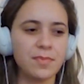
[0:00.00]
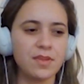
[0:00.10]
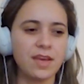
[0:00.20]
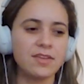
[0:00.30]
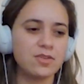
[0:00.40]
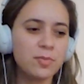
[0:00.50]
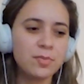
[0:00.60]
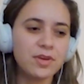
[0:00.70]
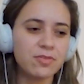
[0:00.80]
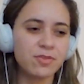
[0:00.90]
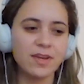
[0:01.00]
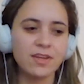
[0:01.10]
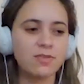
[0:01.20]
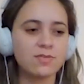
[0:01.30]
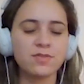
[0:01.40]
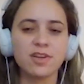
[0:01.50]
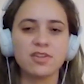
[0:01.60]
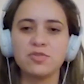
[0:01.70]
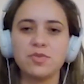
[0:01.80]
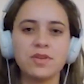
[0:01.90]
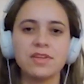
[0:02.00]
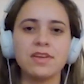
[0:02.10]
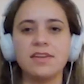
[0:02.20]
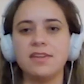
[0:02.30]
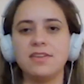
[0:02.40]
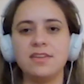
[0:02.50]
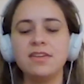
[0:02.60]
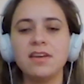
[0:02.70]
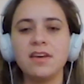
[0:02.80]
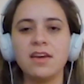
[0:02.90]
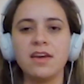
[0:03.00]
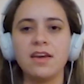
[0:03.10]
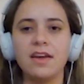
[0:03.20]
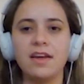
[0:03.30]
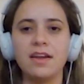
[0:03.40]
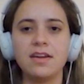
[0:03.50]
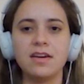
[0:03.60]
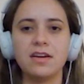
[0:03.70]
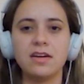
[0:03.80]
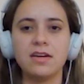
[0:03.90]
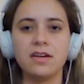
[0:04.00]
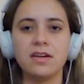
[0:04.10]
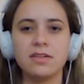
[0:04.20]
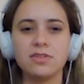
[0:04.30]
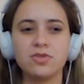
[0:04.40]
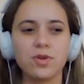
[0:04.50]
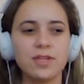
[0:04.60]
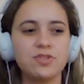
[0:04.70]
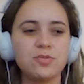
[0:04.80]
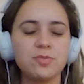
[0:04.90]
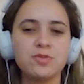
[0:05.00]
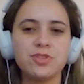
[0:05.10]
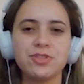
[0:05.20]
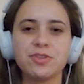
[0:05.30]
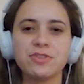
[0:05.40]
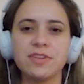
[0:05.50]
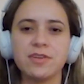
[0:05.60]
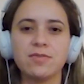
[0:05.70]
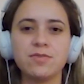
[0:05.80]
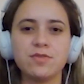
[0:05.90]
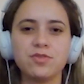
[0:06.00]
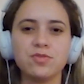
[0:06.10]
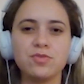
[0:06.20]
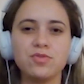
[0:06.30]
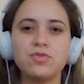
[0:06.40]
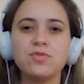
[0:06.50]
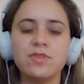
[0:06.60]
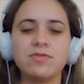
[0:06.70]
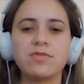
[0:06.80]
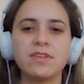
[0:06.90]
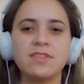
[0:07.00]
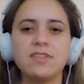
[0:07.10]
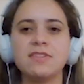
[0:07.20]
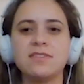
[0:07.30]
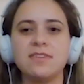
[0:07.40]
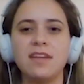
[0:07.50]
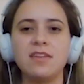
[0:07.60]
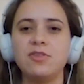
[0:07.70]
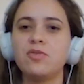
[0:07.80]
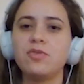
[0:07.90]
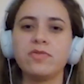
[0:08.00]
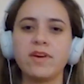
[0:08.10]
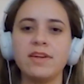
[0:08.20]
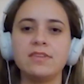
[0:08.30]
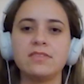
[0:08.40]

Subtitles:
yeah, don't be afraid of doing anything, and try to push yourself to do different things. Then you'll find